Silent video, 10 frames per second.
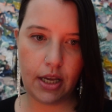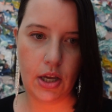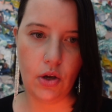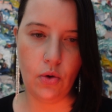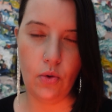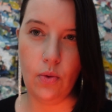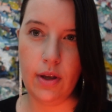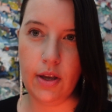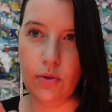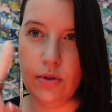you
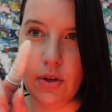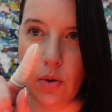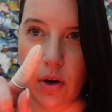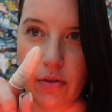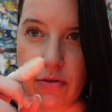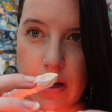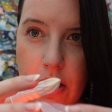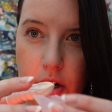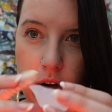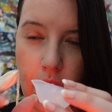use your
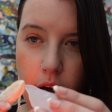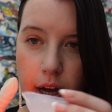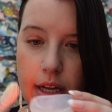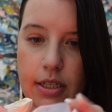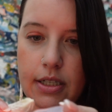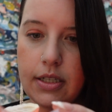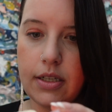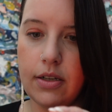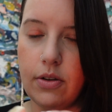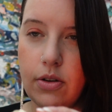finger cot